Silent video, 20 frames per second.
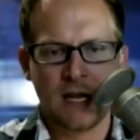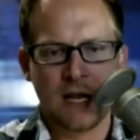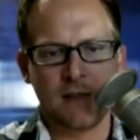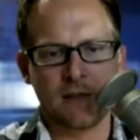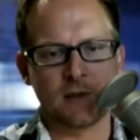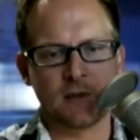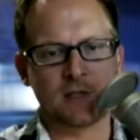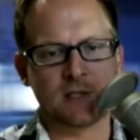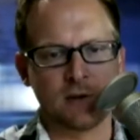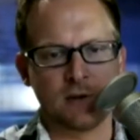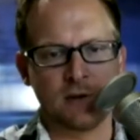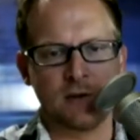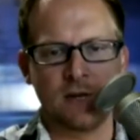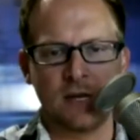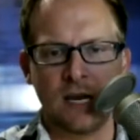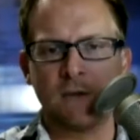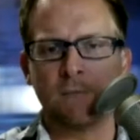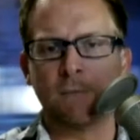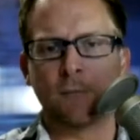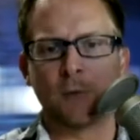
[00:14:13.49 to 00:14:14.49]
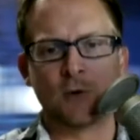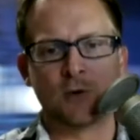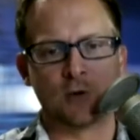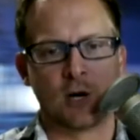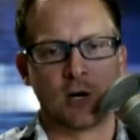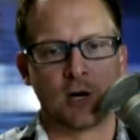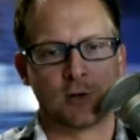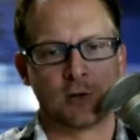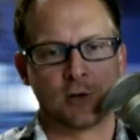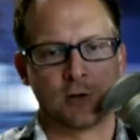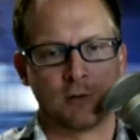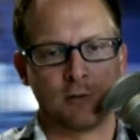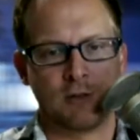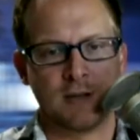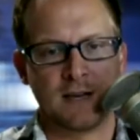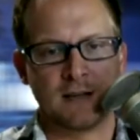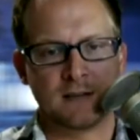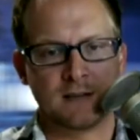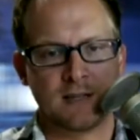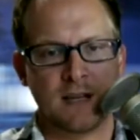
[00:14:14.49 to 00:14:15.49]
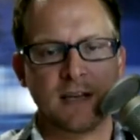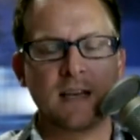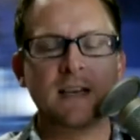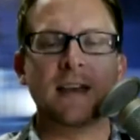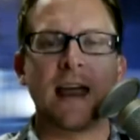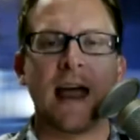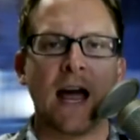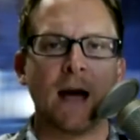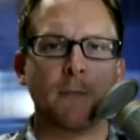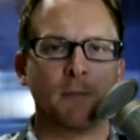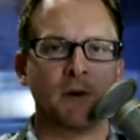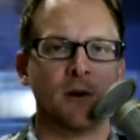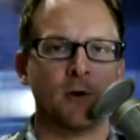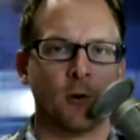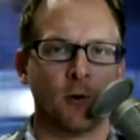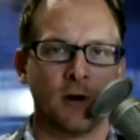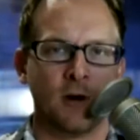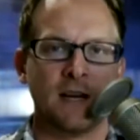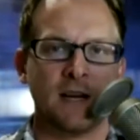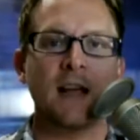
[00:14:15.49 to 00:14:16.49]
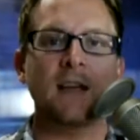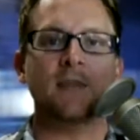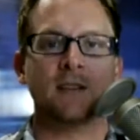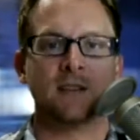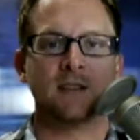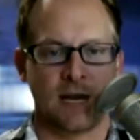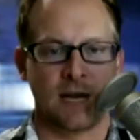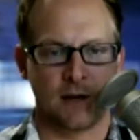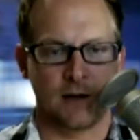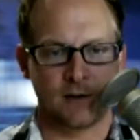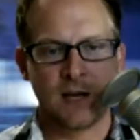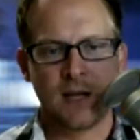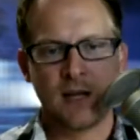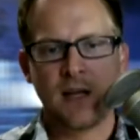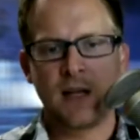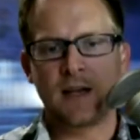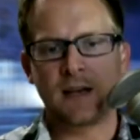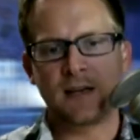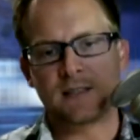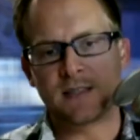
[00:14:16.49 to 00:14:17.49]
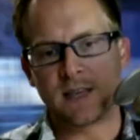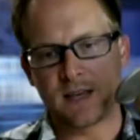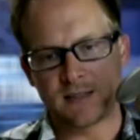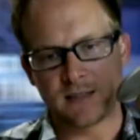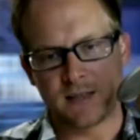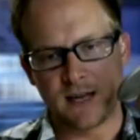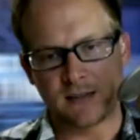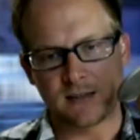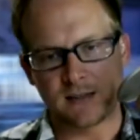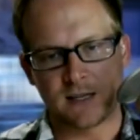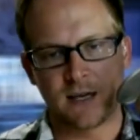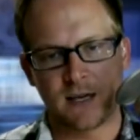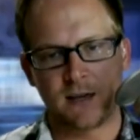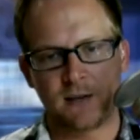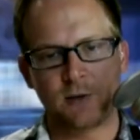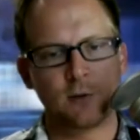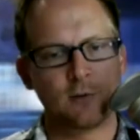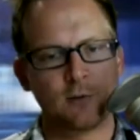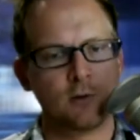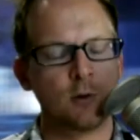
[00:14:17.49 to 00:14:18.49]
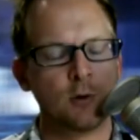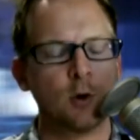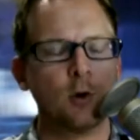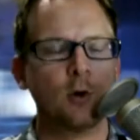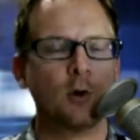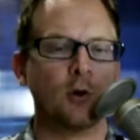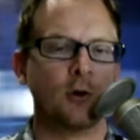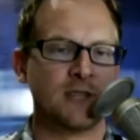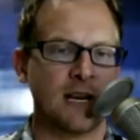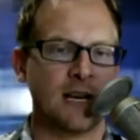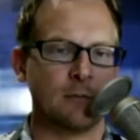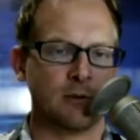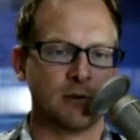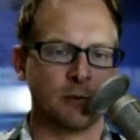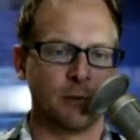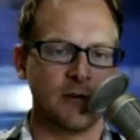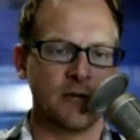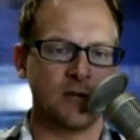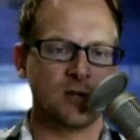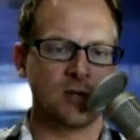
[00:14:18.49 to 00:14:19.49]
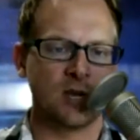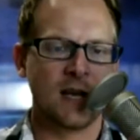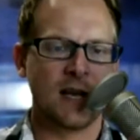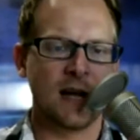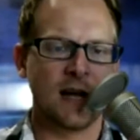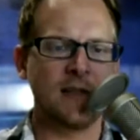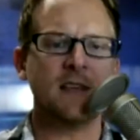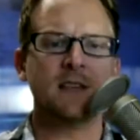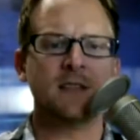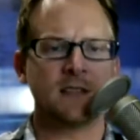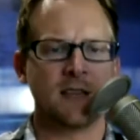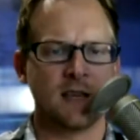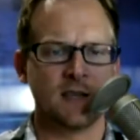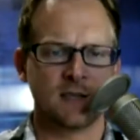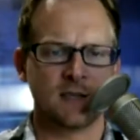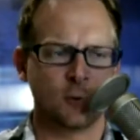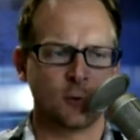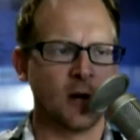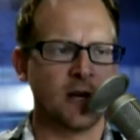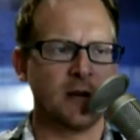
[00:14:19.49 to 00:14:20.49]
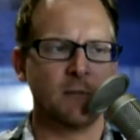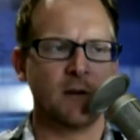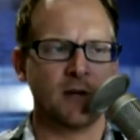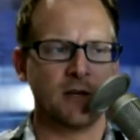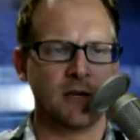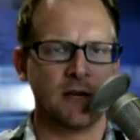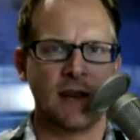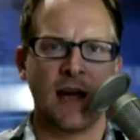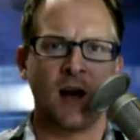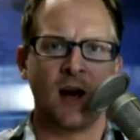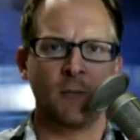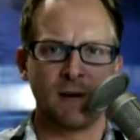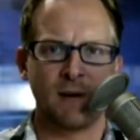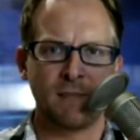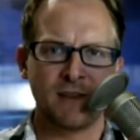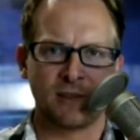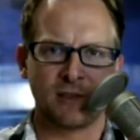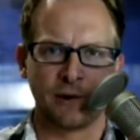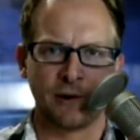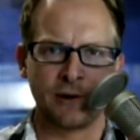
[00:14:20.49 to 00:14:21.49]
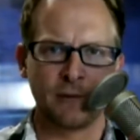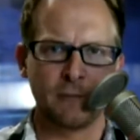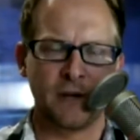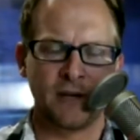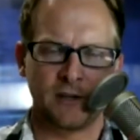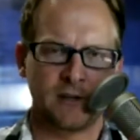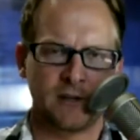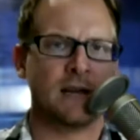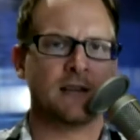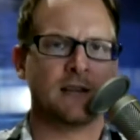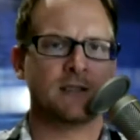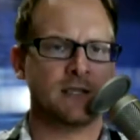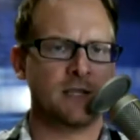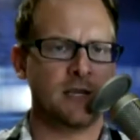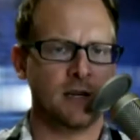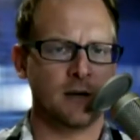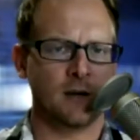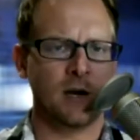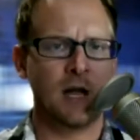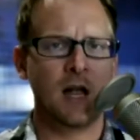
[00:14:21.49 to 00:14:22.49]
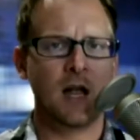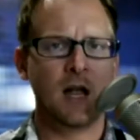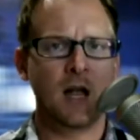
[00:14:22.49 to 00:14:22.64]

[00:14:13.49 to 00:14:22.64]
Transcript: and there's certain infrastructure things that need to happen in order to get this out and he says that uh, you, Google is able to reach, I think he says 20 million now, maybe 30 million next year.